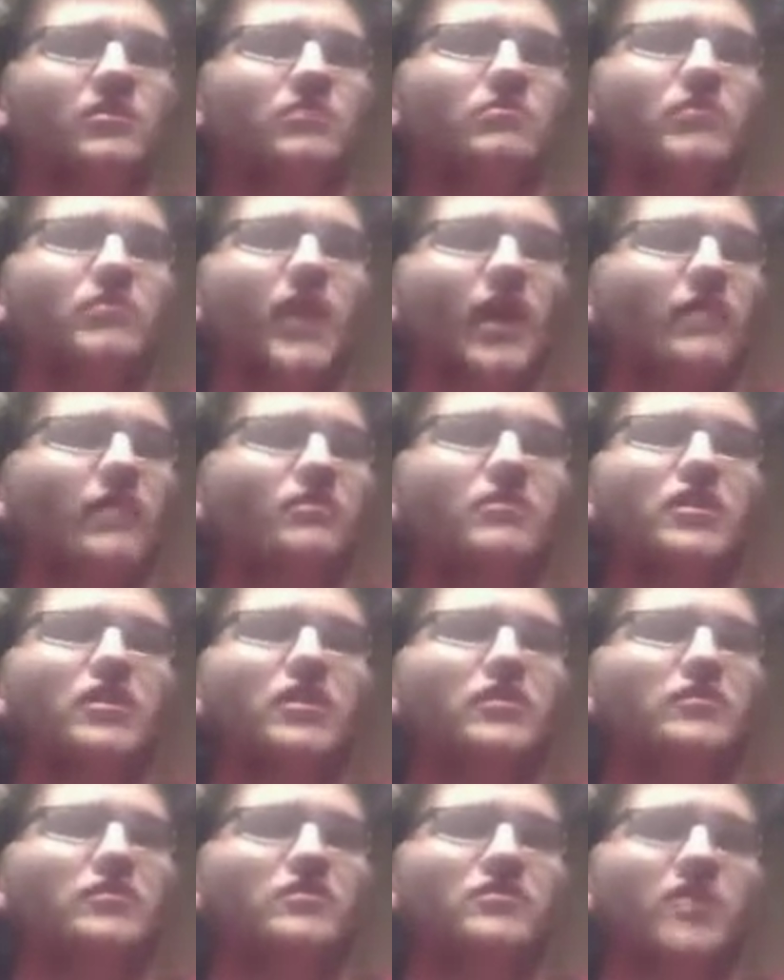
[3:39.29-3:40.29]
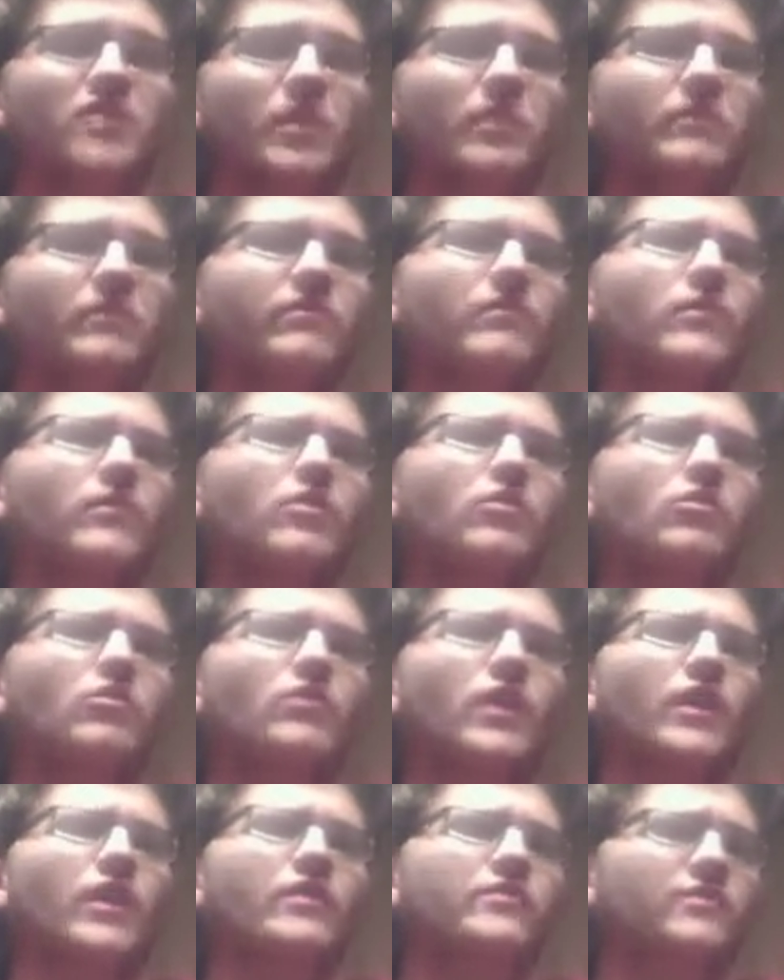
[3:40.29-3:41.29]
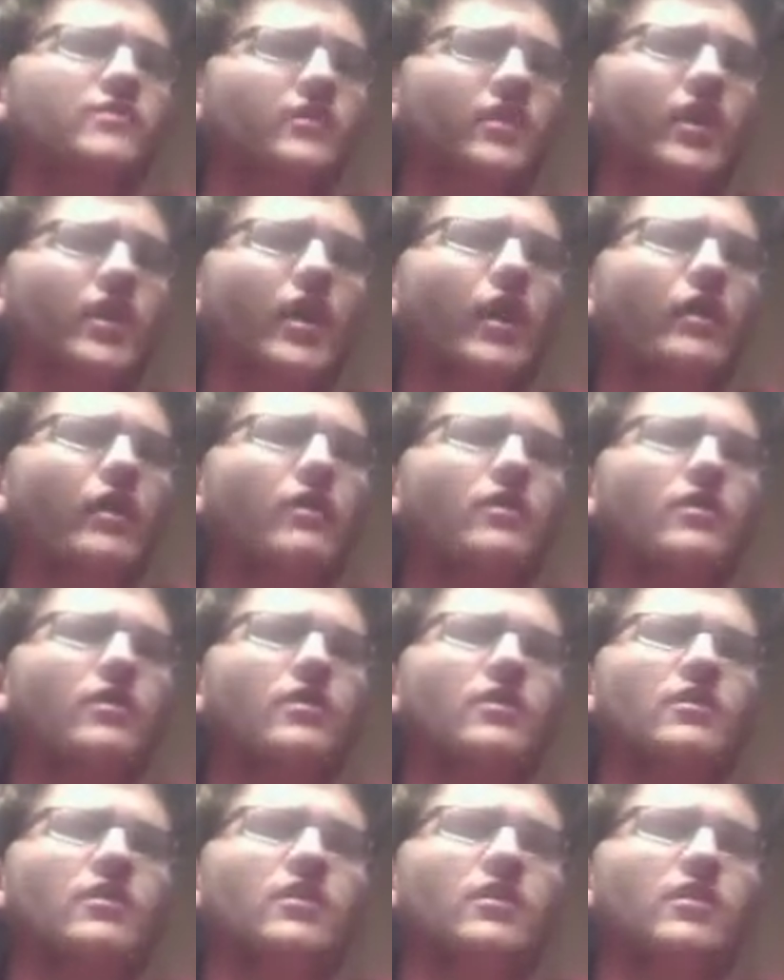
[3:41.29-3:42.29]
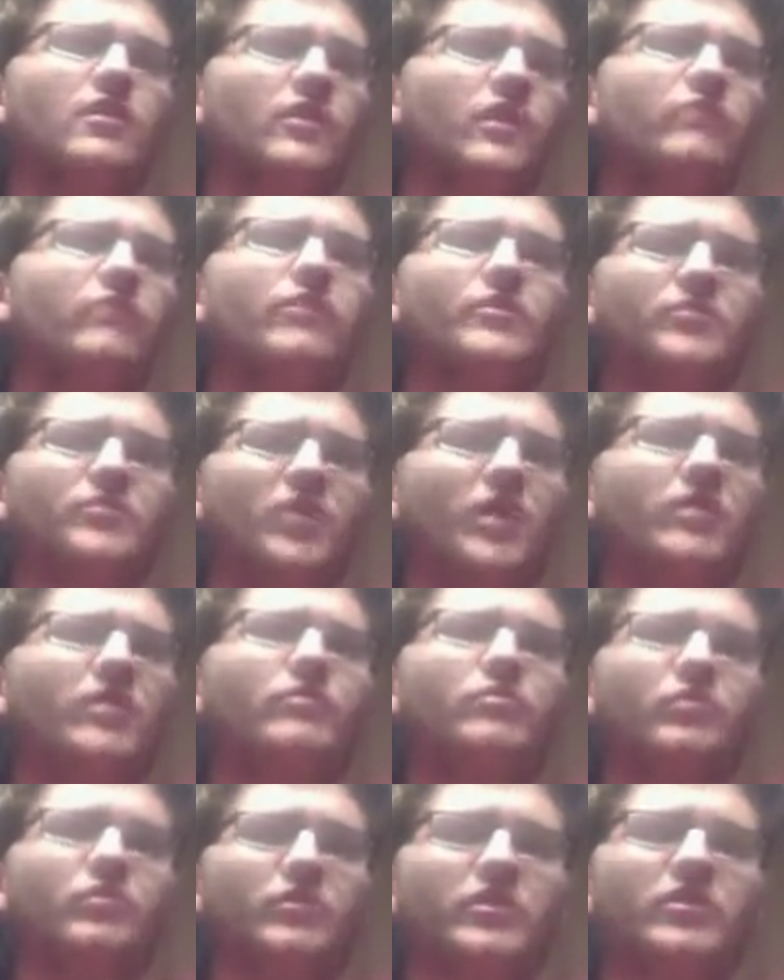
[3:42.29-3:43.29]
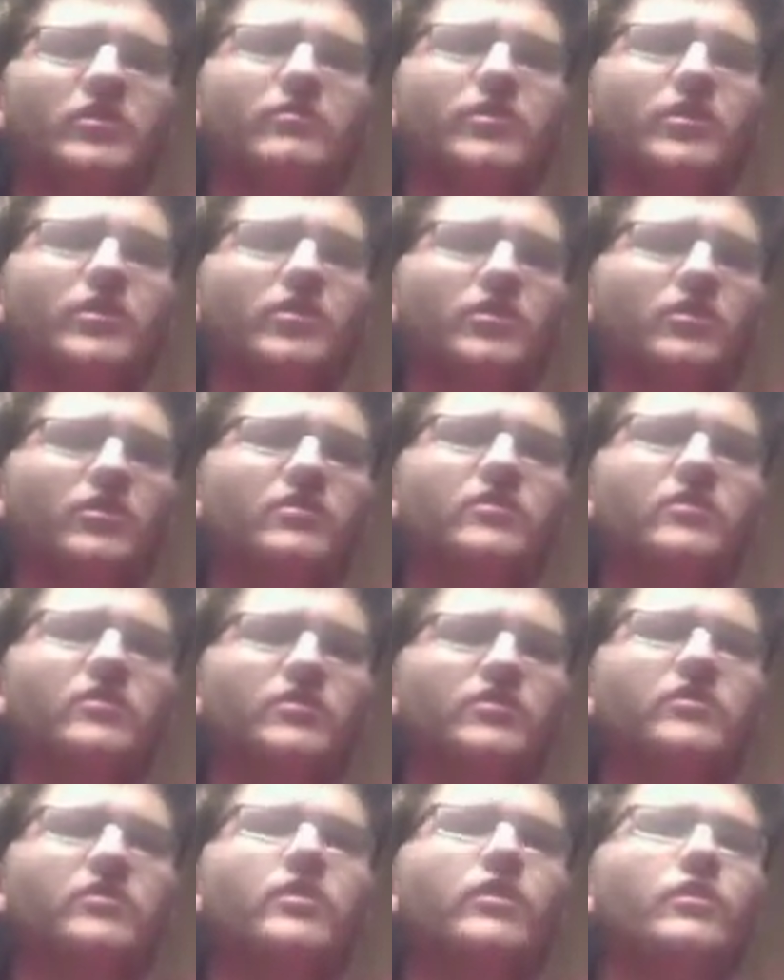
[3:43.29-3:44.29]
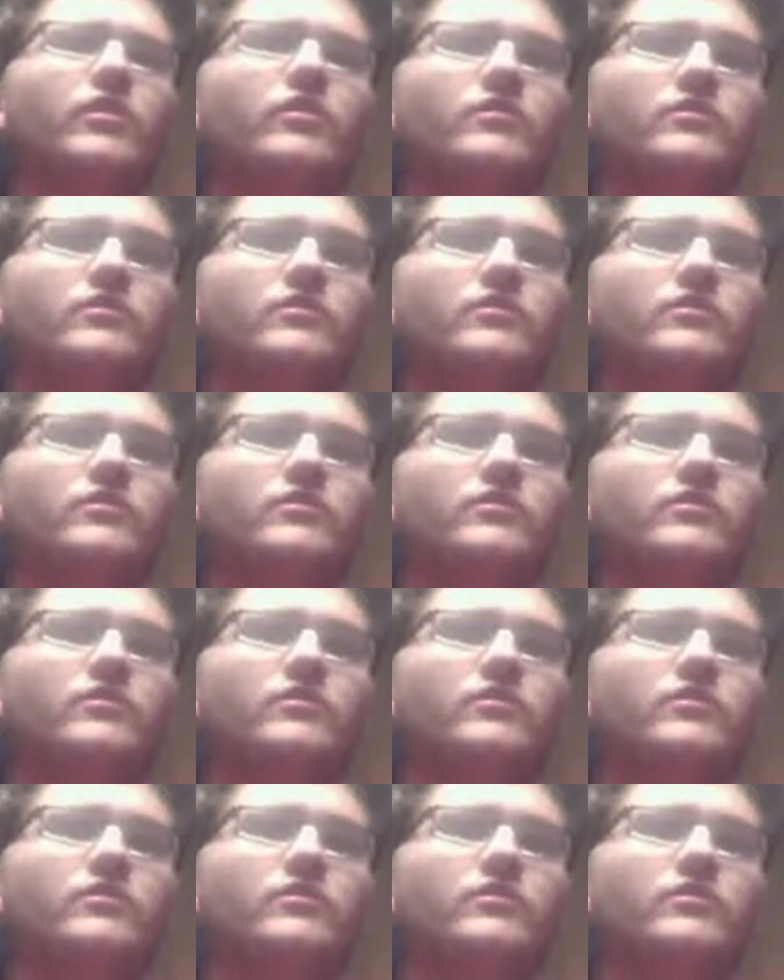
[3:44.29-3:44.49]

bad things coming from our O-line today. I ripped on him pretty much good this year,